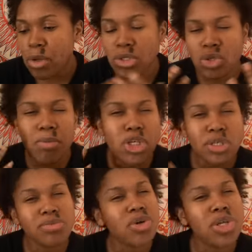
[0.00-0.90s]
There's so
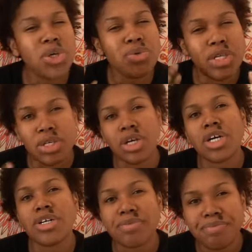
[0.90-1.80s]
much more that you need to
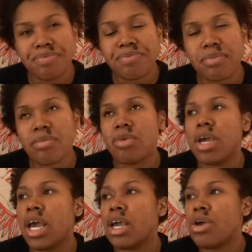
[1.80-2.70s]
learn.
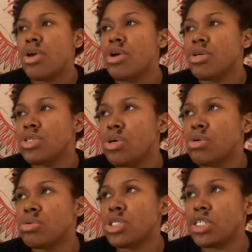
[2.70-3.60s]
Okay.
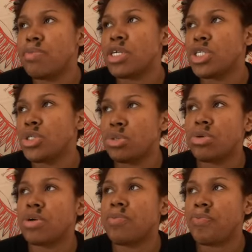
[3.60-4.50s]
So just make
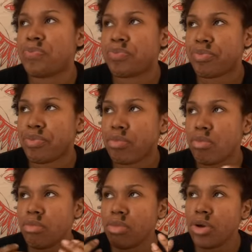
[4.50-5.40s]
sure
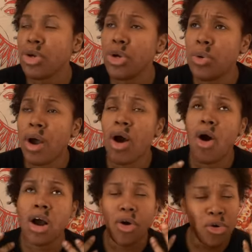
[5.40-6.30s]
you
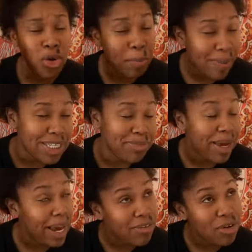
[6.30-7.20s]
are on your best
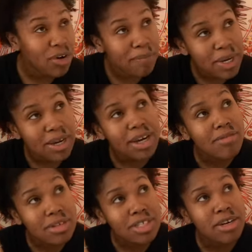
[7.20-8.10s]
behavior. I'm picking
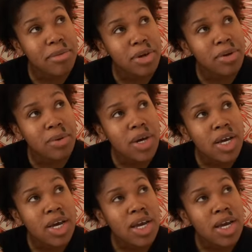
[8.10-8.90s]
up for some of you.